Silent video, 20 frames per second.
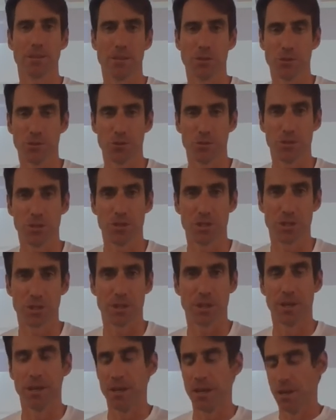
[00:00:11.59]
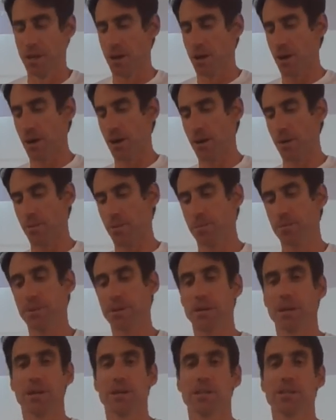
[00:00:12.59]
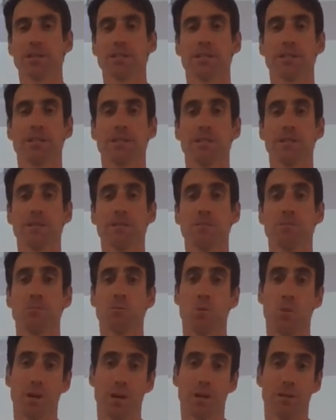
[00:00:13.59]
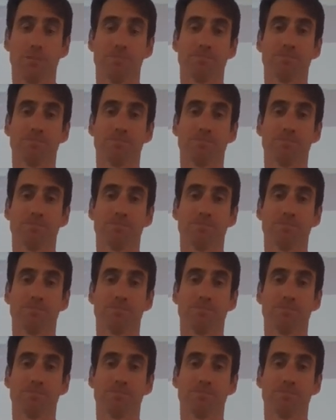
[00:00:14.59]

teacher reason. Because, well,